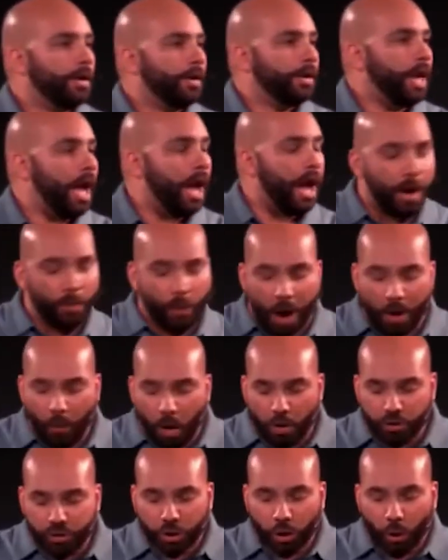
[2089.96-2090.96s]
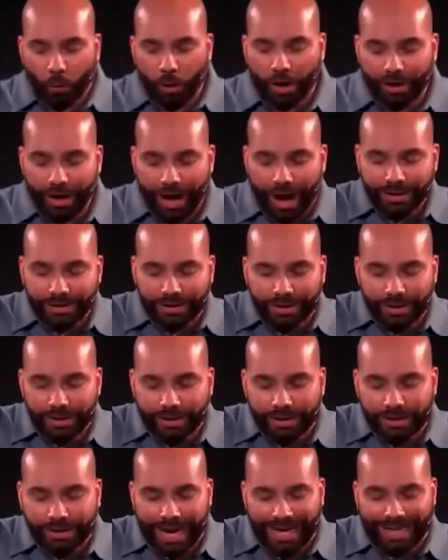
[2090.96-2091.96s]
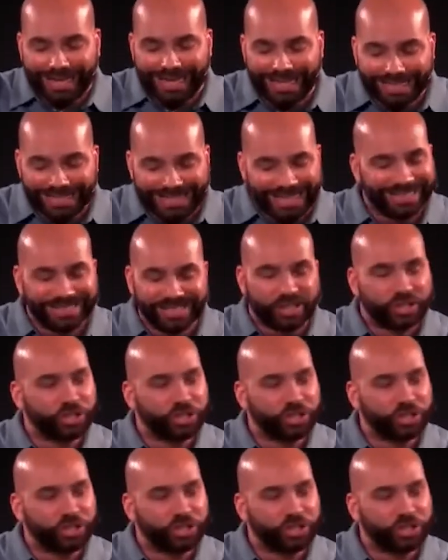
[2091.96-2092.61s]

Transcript: Now, I want you to realize this, that he didn't